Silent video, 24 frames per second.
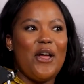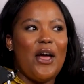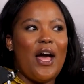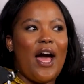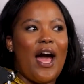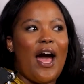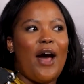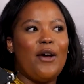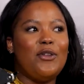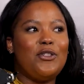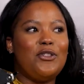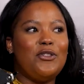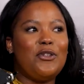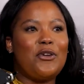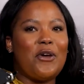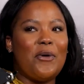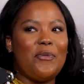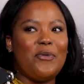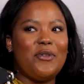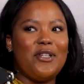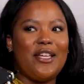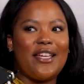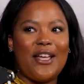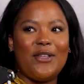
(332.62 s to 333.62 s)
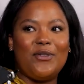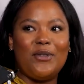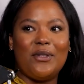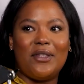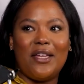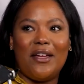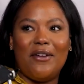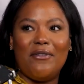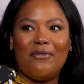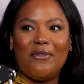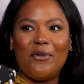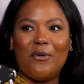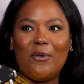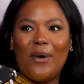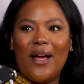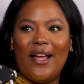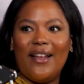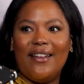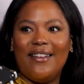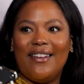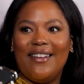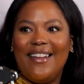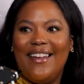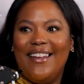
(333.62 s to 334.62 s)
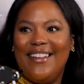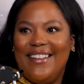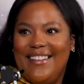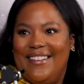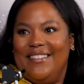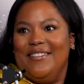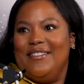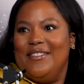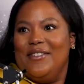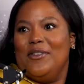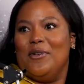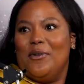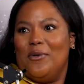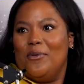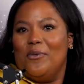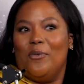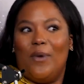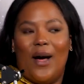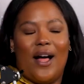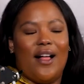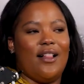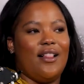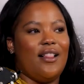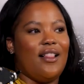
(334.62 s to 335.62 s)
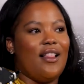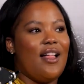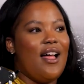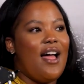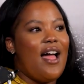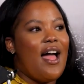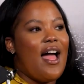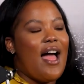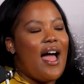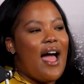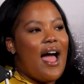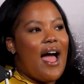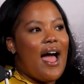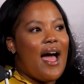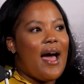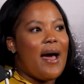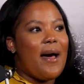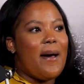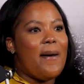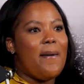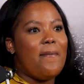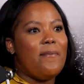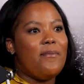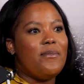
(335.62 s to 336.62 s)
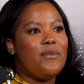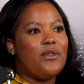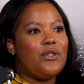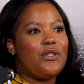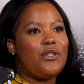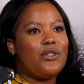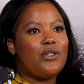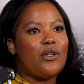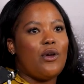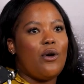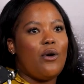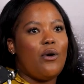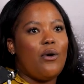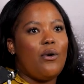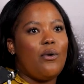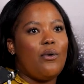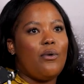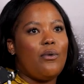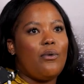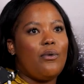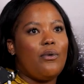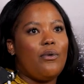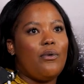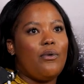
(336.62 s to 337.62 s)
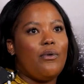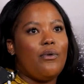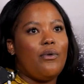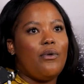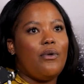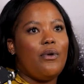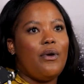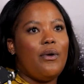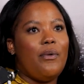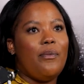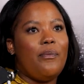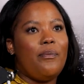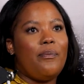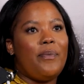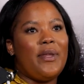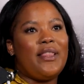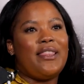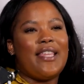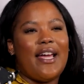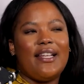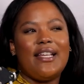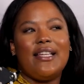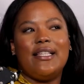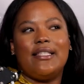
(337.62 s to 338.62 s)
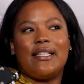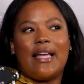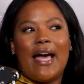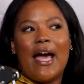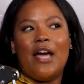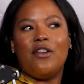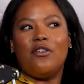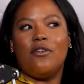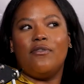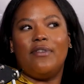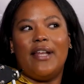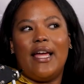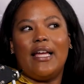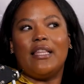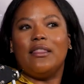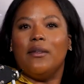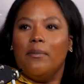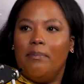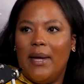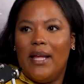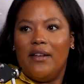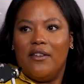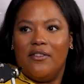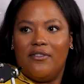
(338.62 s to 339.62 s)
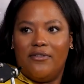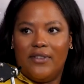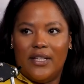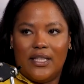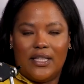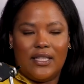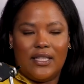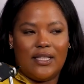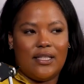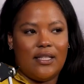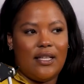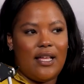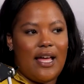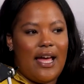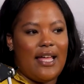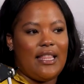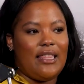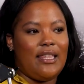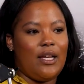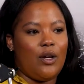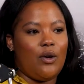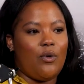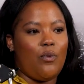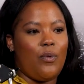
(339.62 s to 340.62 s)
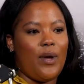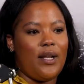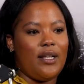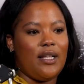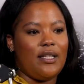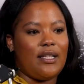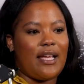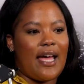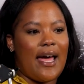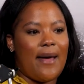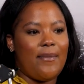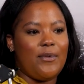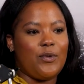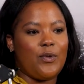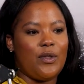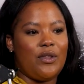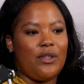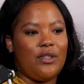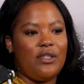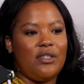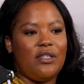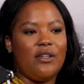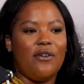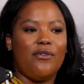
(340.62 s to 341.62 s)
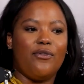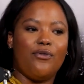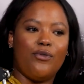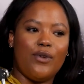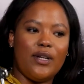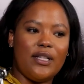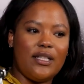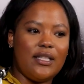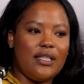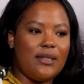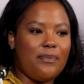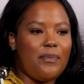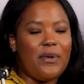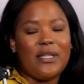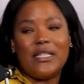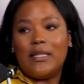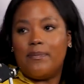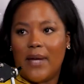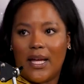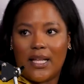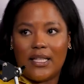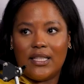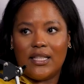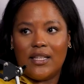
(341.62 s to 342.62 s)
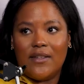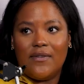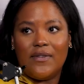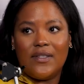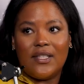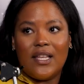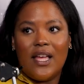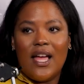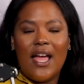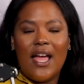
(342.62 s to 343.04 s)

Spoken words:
how do you communicate with everyone, well? So but that is kind of like the benefits. I think when it comes with different perspectives,